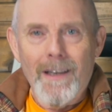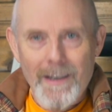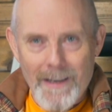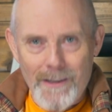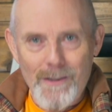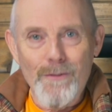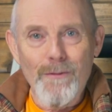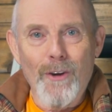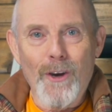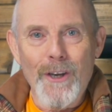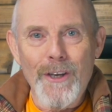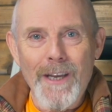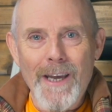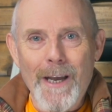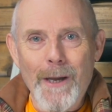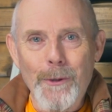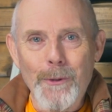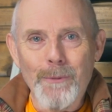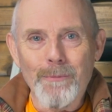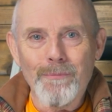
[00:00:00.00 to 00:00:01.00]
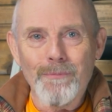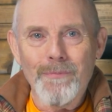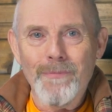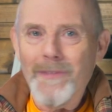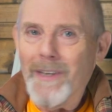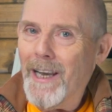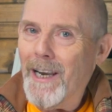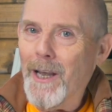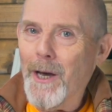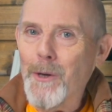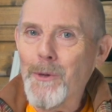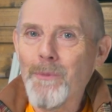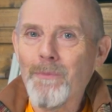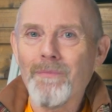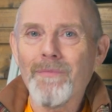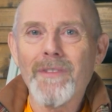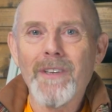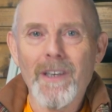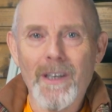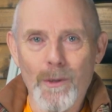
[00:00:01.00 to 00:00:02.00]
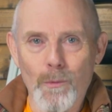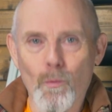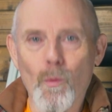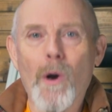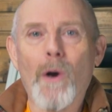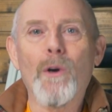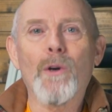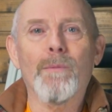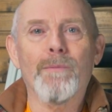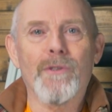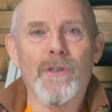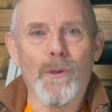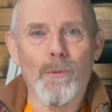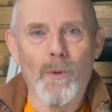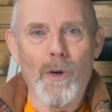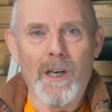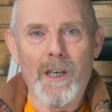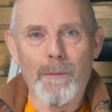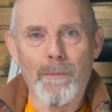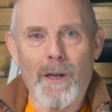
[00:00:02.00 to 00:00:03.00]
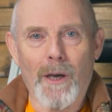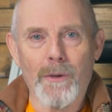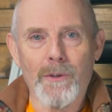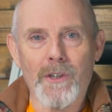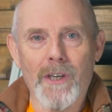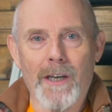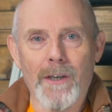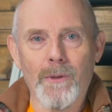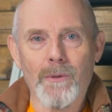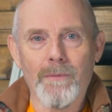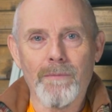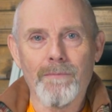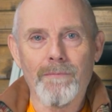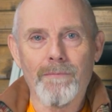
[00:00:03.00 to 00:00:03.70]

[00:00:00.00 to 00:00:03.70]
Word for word: Let's find out. Hello and welcome to the Whirly Bloke channel.